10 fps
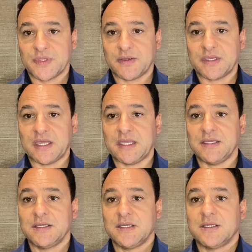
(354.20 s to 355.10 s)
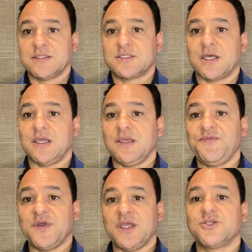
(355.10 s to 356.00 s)
Okay, so
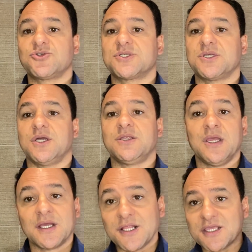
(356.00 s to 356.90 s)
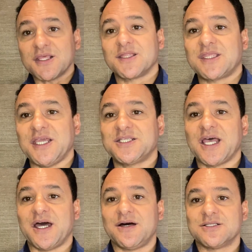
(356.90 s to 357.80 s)
if you're interested, click the
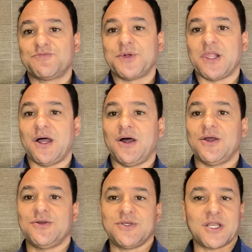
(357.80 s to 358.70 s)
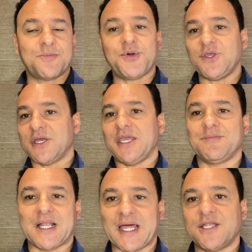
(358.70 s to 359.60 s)
details below, put your
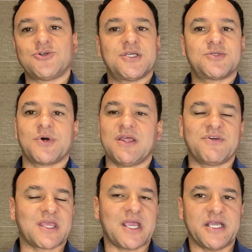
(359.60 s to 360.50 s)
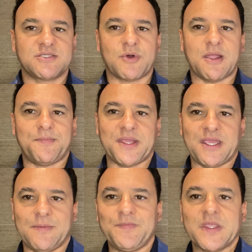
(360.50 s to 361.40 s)
email address, whatever the case might
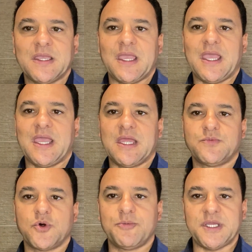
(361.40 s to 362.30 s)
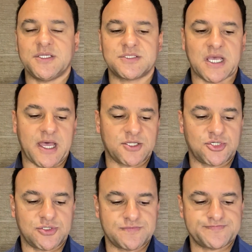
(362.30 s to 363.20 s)
be, and we'll be in touch.
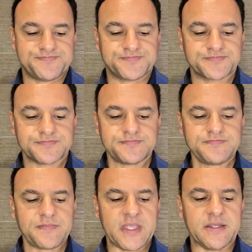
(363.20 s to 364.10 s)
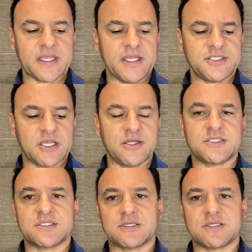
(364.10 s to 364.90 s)
Okay, so it's